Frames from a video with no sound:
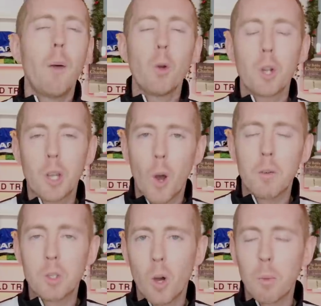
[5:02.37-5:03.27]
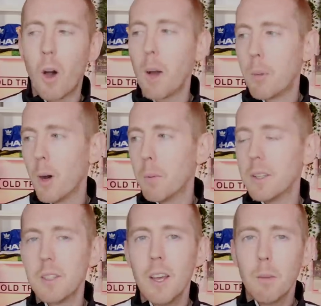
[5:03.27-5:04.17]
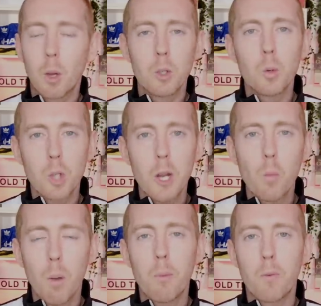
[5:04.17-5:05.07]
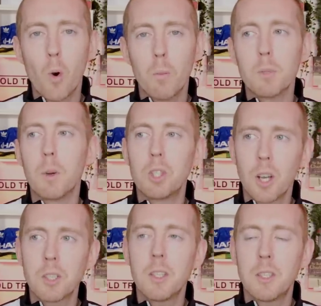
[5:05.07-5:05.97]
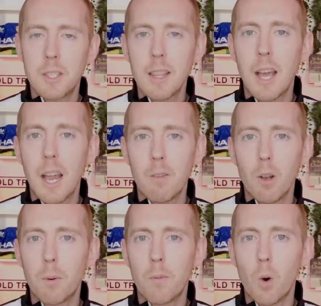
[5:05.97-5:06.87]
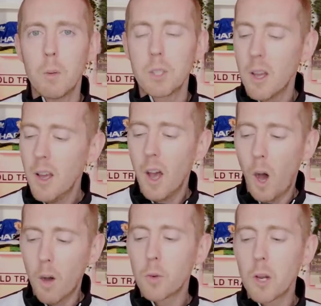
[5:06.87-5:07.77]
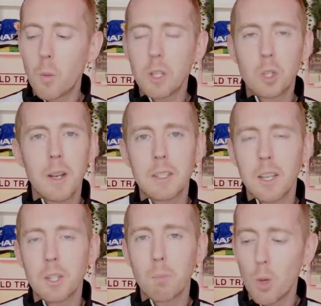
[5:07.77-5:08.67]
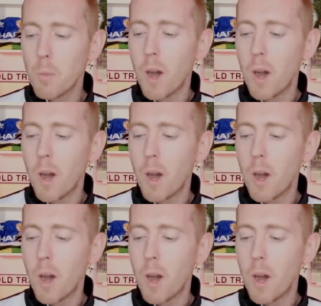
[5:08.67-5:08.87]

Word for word: I'm not going to go over the top with hyperboles because it was only one performance, but just to see that level of performance after only one training session blew